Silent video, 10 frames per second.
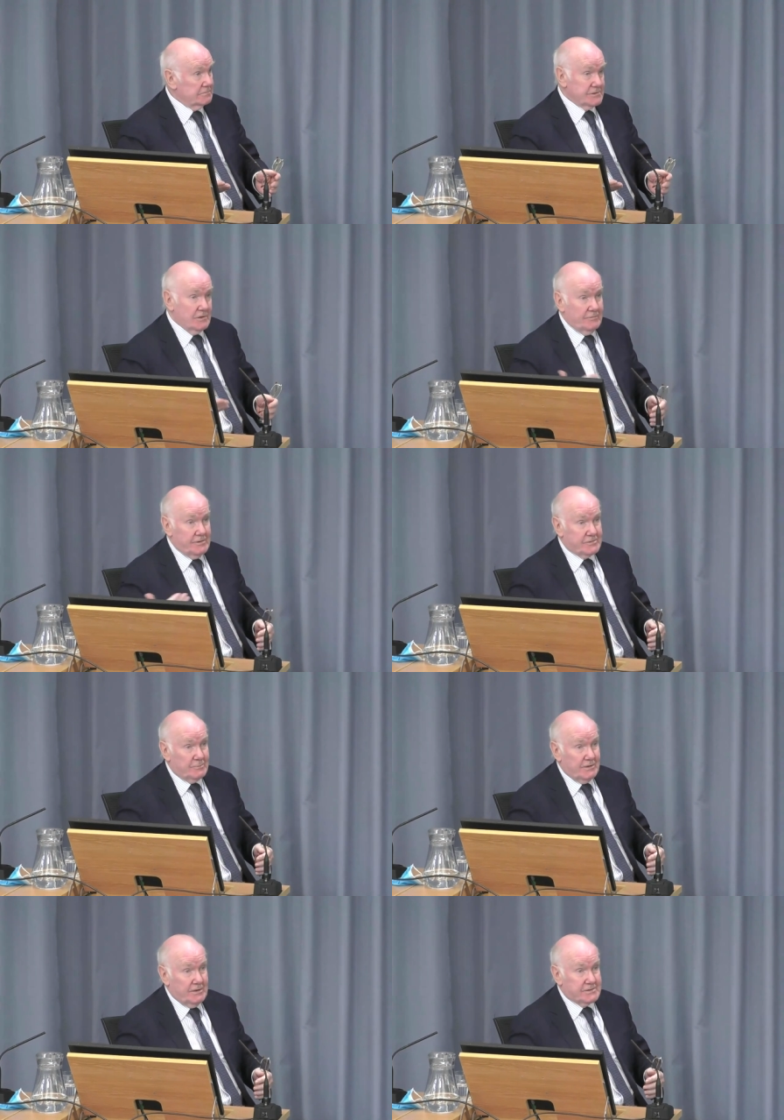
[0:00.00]
And it's obvious
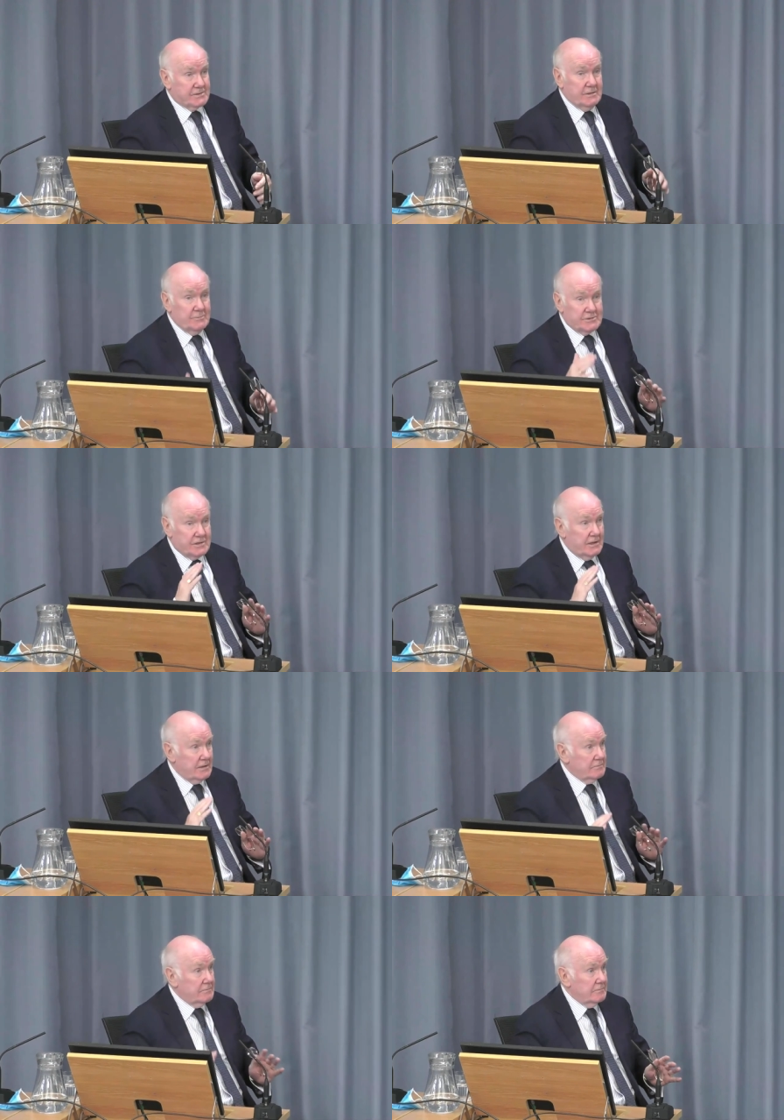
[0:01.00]
from this that he was
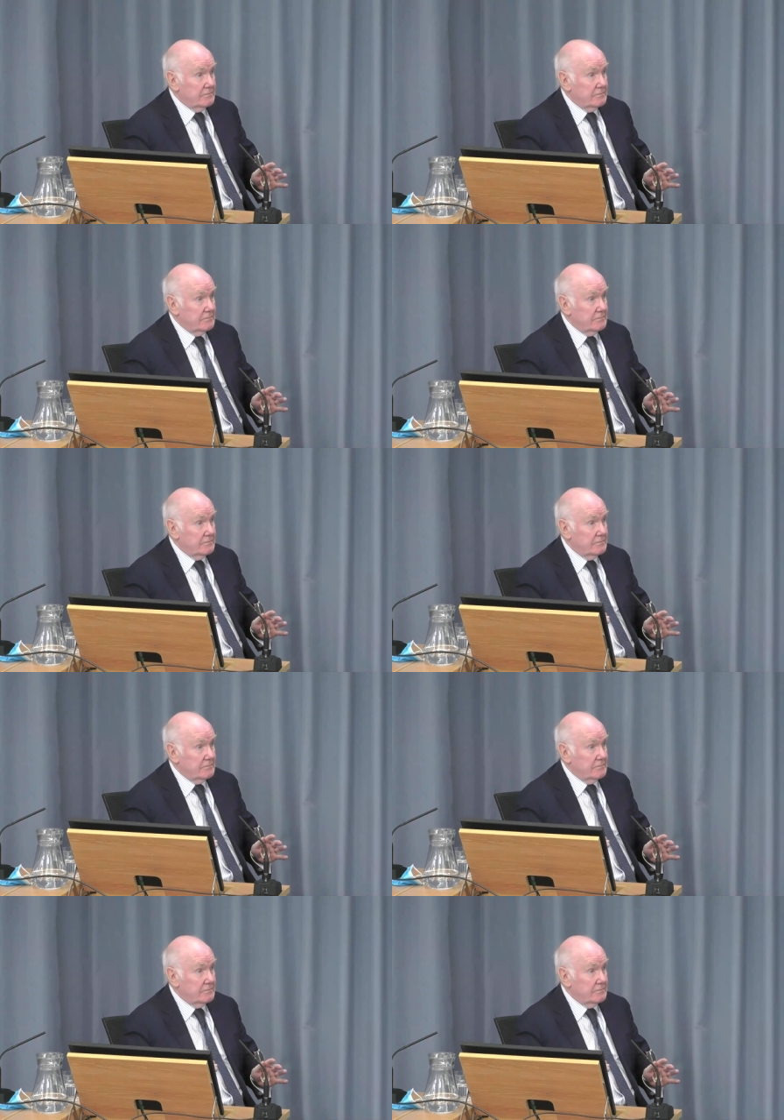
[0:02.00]
saying,